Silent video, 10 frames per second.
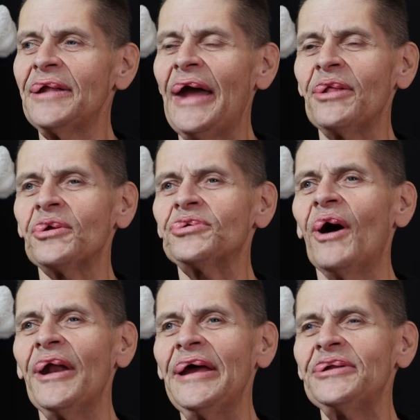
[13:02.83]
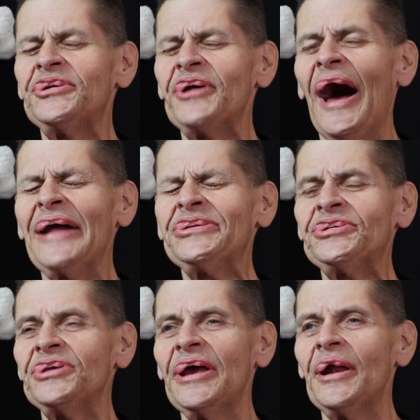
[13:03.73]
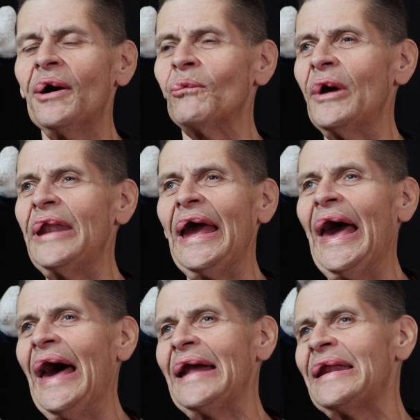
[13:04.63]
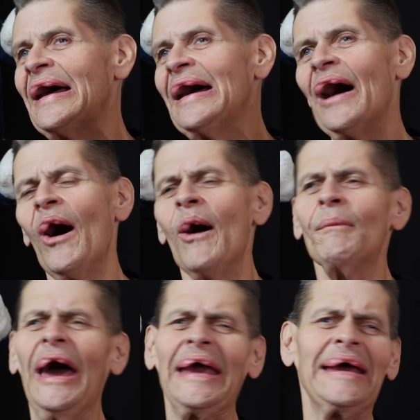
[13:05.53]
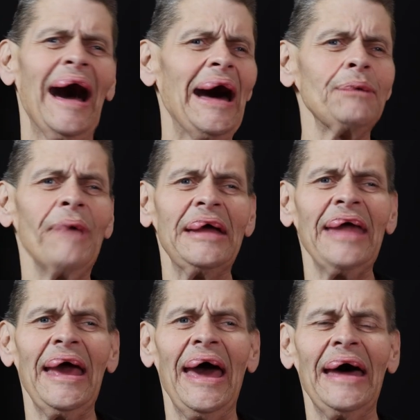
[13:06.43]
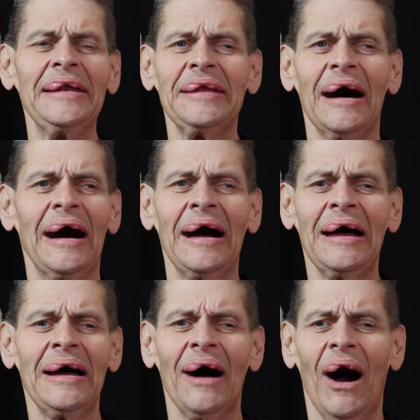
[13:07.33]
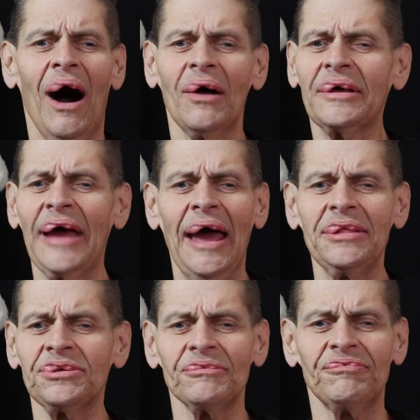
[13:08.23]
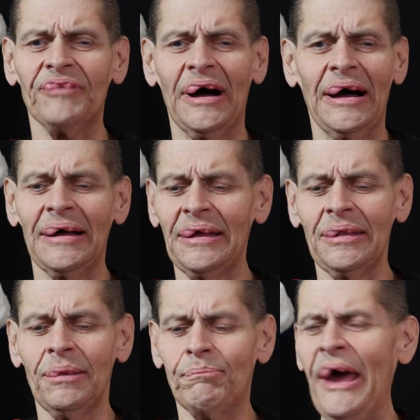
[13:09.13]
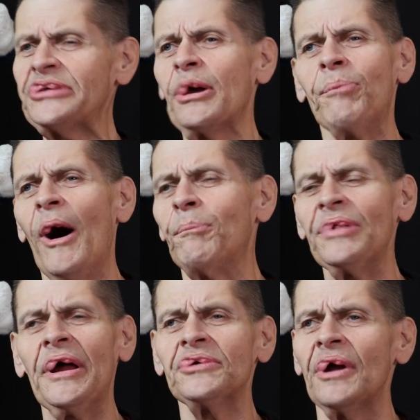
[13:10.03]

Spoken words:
lot of those audience shots, you know, when they had, oh my God, man, they had all kinds of basketball players.